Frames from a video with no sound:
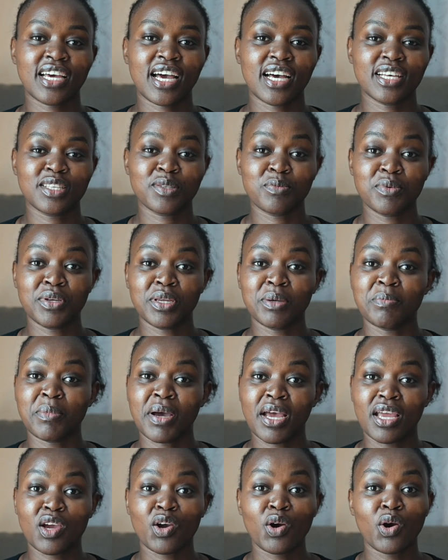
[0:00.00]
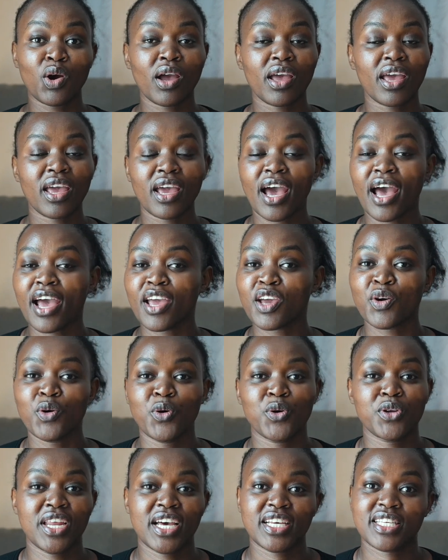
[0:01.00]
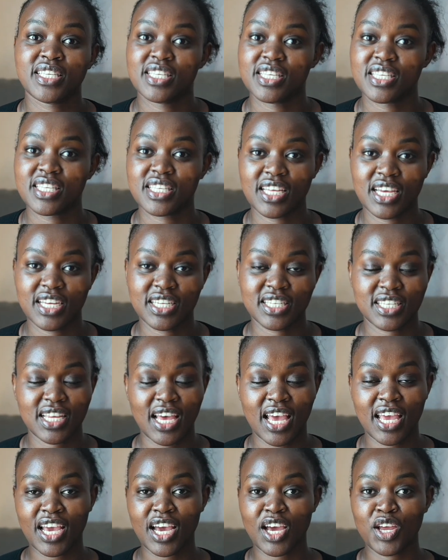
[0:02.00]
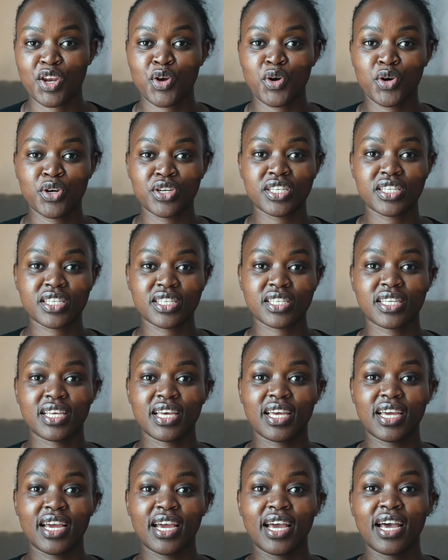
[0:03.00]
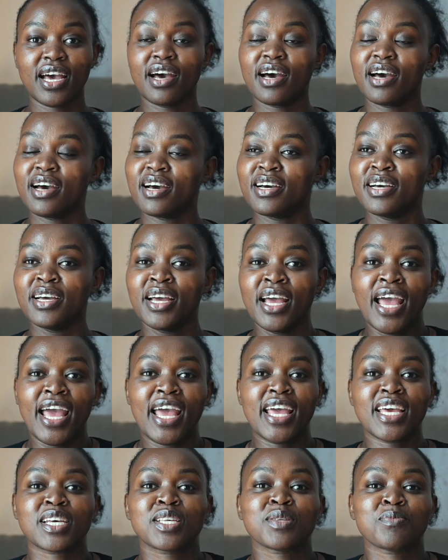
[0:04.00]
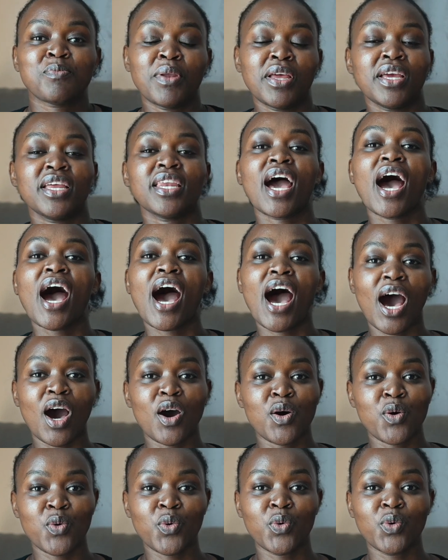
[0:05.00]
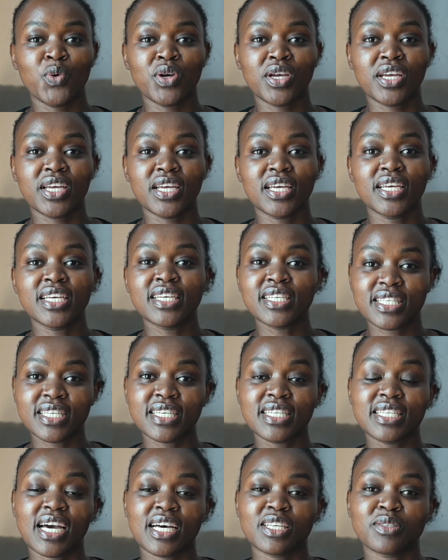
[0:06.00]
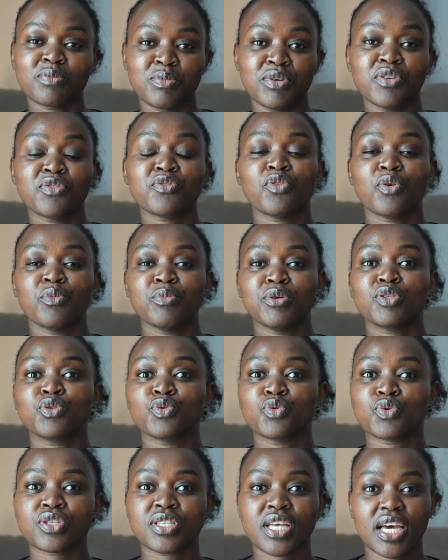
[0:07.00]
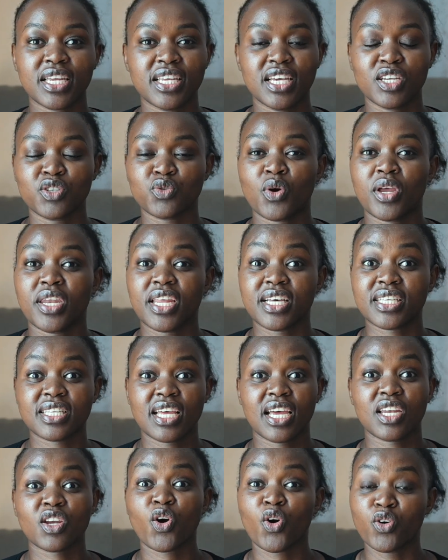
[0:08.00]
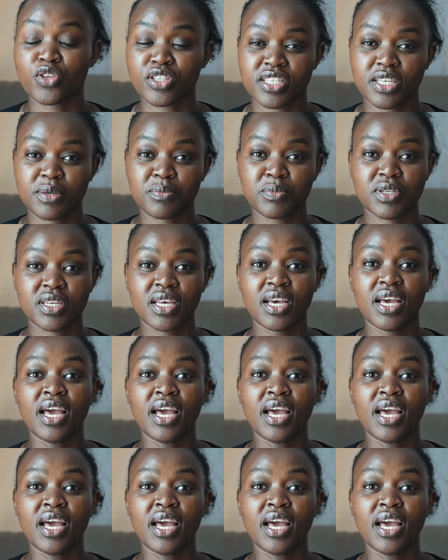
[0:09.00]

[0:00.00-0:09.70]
has been my AI code assistant. I cannot explain how easy it has been for me to study and to understand concepts